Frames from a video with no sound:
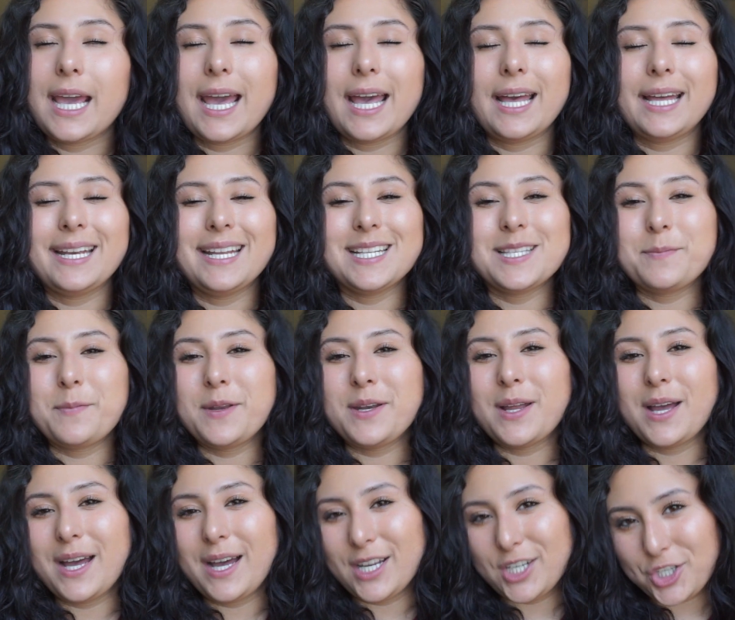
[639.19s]
And it's been
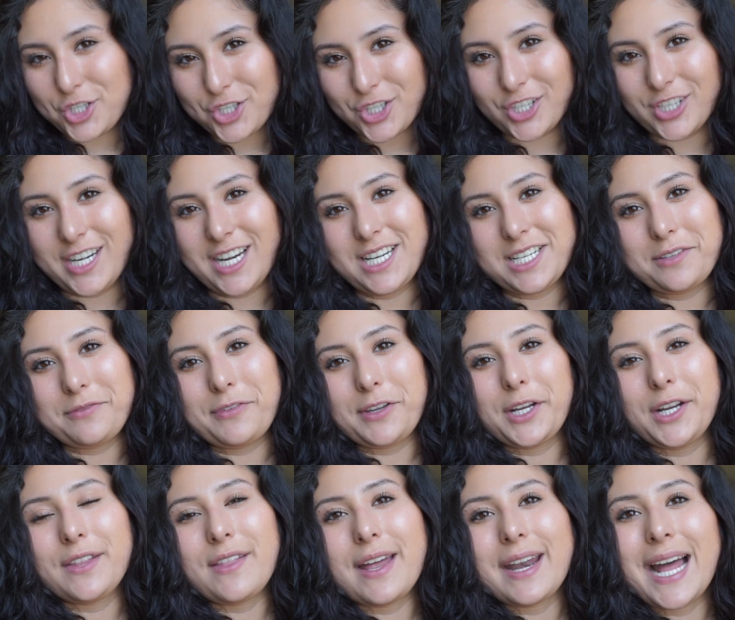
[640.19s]
a journey to
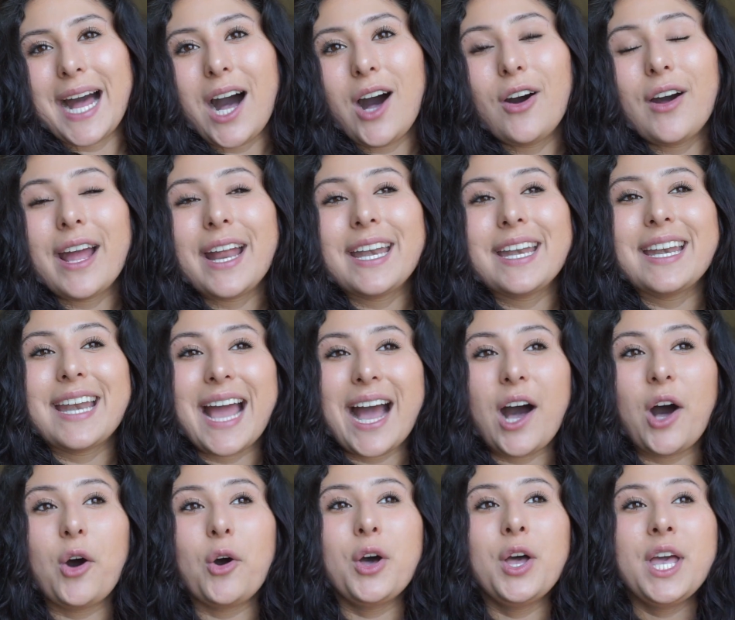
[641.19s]
figure that out, and
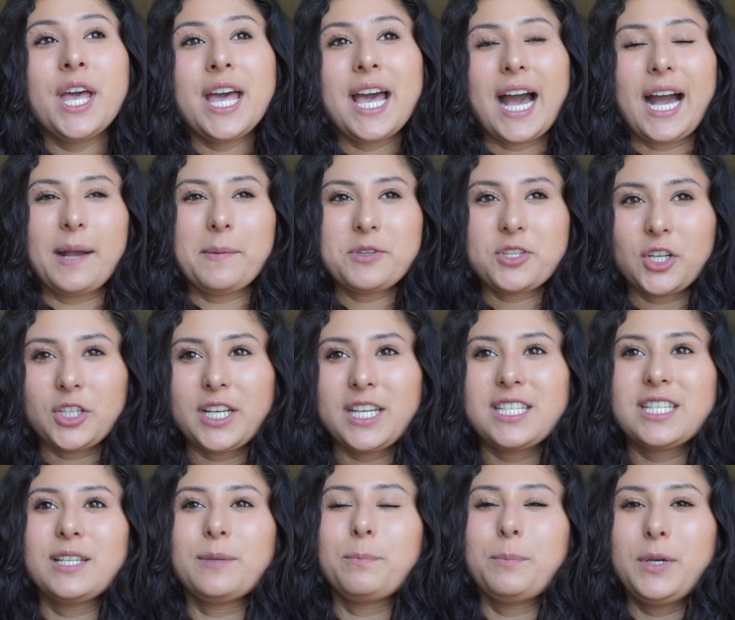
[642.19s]
now I'm starting
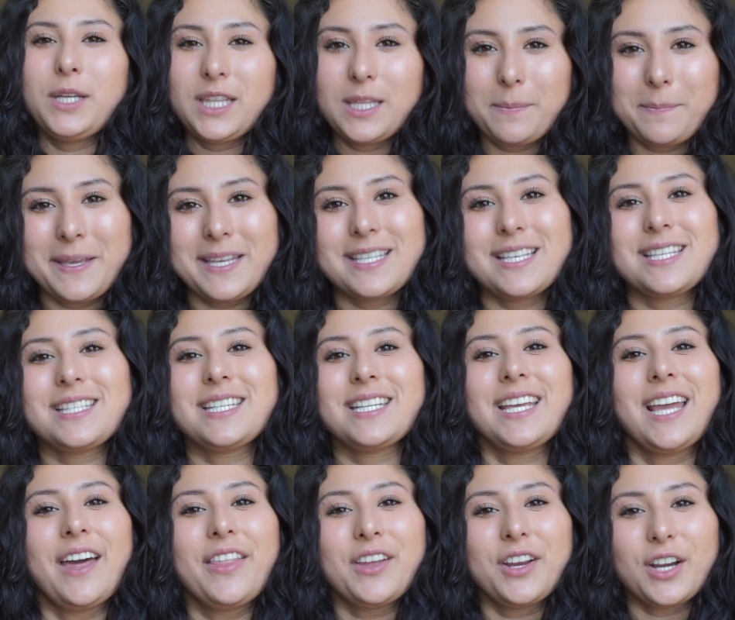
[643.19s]
to put the pieces
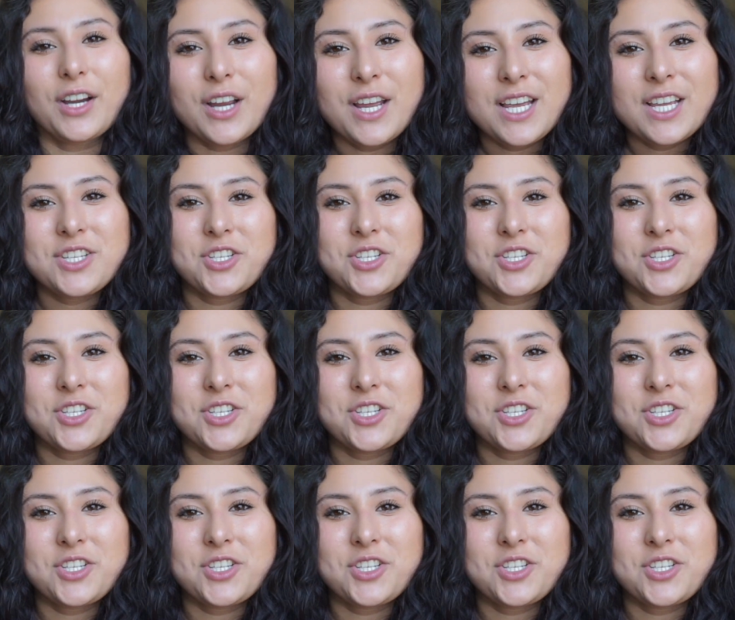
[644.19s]
together,